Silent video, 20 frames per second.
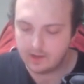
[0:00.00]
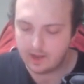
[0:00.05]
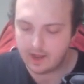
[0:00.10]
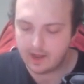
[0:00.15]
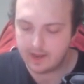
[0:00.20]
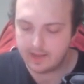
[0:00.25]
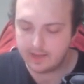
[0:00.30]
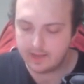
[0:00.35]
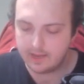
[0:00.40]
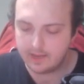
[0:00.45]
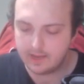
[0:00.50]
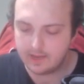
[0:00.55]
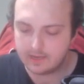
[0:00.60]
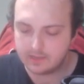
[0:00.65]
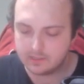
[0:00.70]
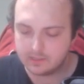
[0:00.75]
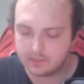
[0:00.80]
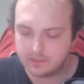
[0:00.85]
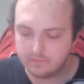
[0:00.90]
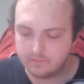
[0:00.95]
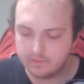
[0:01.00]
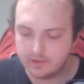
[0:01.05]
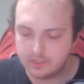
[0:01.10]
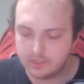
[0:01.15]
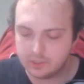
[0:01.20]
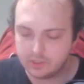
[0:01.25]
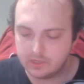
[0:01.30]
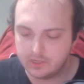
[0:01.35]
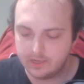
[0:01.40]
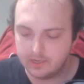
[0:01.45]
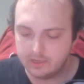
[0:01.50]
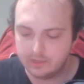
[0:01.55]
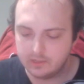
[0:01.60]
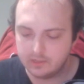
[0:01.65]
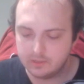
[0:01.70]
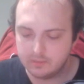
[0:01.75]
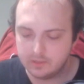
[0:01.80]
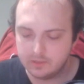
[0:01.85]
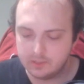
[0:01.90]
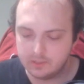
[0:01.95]
IAS, Invasion,
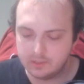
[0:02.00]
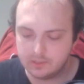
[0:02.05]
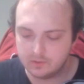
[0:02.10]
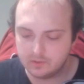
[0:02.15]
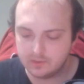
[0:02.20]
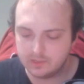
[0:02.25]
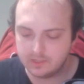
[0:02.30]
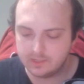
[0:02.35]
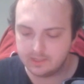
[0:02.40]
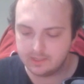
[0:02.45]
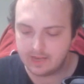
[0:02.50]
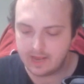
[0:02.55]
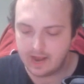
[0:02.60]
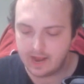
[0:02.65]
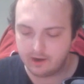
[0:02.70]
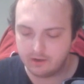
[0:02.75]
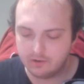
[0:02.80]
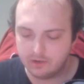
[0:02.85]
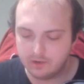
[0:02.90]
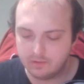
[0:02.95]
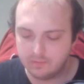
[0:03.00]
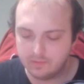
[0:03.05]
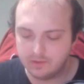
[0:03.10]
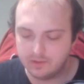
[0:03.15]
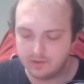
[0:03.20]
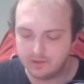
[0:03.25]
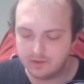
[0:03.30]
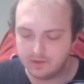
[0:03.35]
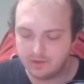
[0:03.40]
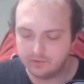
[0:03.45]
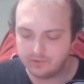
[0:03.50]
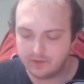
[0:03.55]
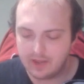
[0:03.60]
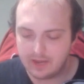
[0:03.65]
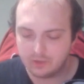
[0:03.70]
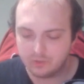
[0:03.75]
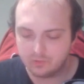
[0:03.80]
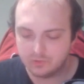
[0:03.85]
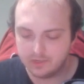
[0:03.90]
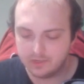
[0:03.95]
Alien Species, so it's like the acronym and then his
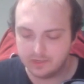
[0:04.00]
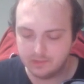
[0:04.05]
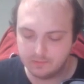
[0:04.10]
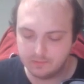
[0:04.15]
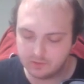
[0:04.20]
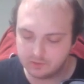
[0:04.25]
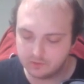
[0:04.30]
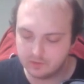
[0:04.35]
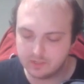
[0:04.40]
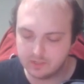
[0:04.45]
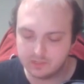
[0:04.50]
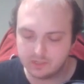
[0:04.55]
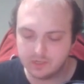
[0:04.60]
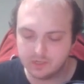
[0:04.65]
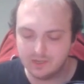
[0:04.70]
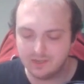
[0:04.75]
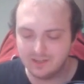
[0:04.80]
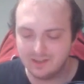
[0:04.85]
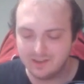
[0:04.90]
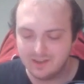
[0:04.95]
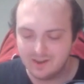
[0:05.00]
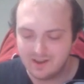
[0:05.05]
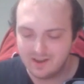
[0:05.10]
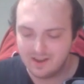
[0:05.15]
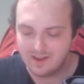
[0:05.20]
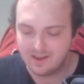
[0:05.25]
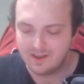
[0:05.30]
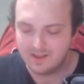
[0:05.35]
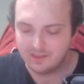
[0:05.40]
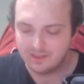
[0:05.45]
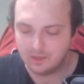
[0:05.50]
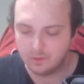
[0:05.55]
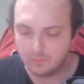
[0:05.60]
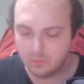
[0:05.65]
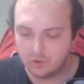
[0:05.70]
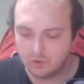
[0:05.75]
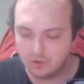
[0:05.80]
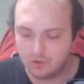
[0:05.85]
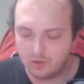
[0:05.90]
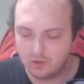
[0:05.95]
actual name. That's crazy. The
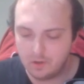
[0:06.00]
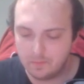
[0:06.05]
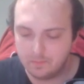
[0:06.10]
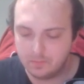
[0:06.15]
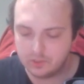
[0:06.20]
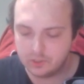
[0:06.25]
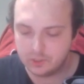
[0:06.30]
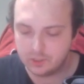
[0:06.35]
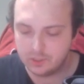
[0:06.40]
Immortal Bushy